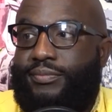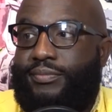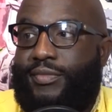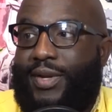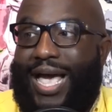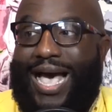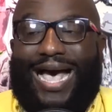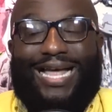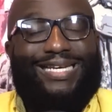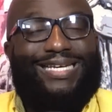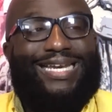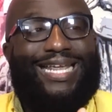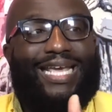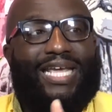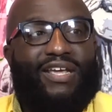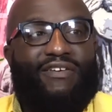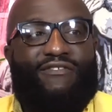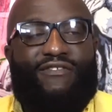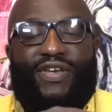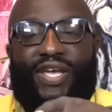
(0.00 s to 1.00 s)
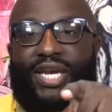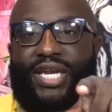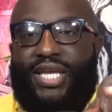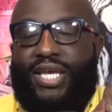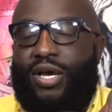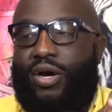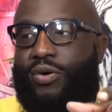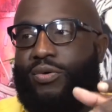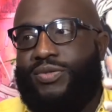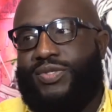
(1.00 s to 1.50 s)
I did a
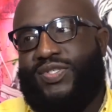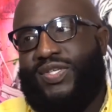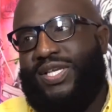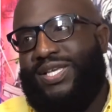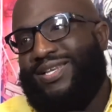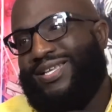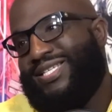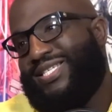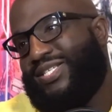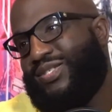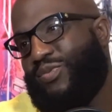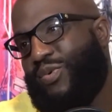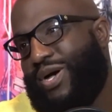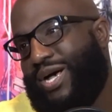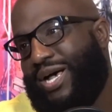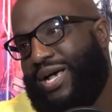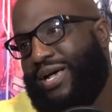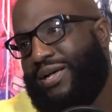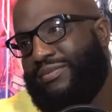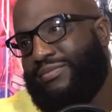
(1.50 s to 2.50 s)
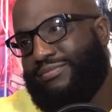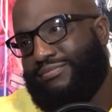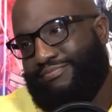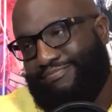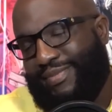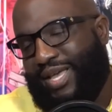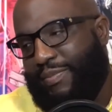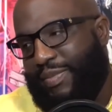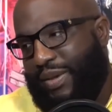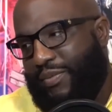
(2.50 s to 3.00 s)
video. See, this is why
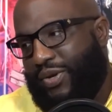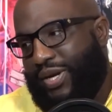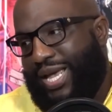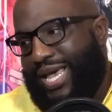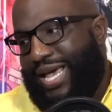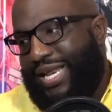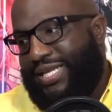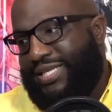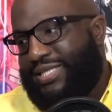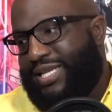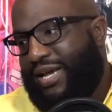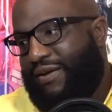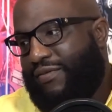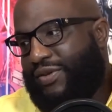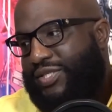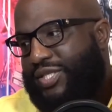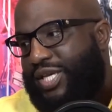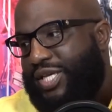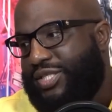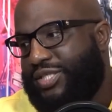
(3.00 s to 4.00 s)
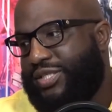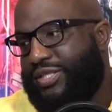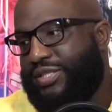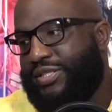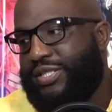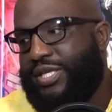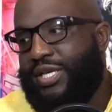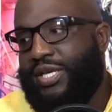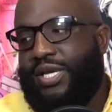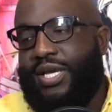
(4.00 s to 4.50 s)
I'm able to have these conversations.
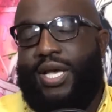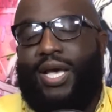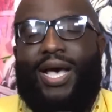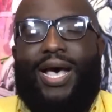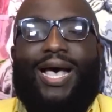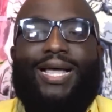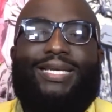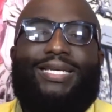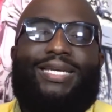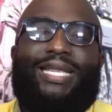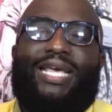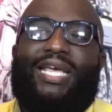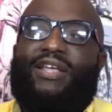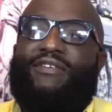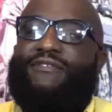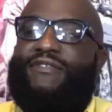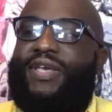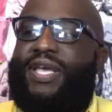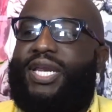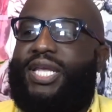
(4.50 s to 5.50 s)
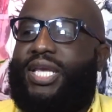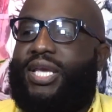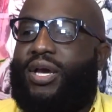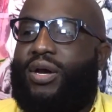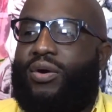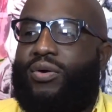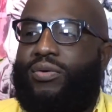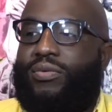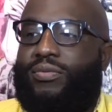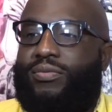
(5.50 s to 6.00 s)
I did a
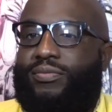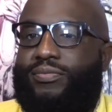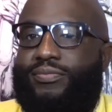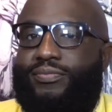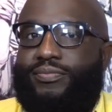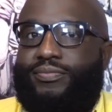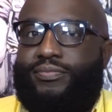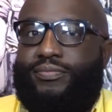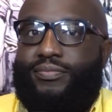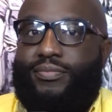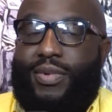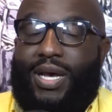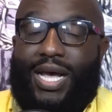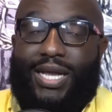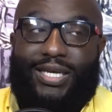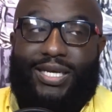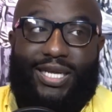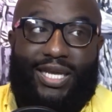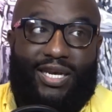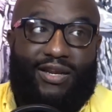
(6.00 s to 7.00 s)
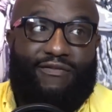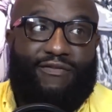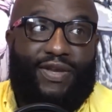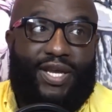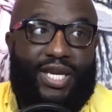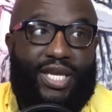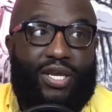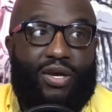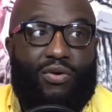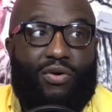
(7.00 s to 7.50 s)
video
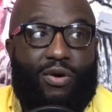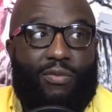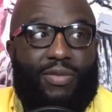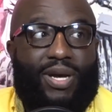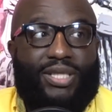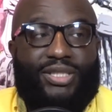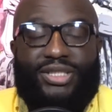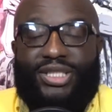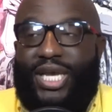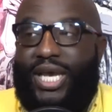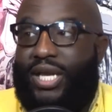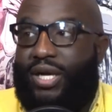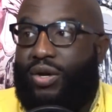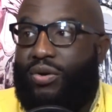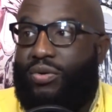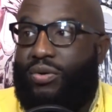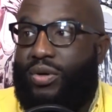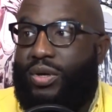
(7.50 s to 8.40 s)
on my channel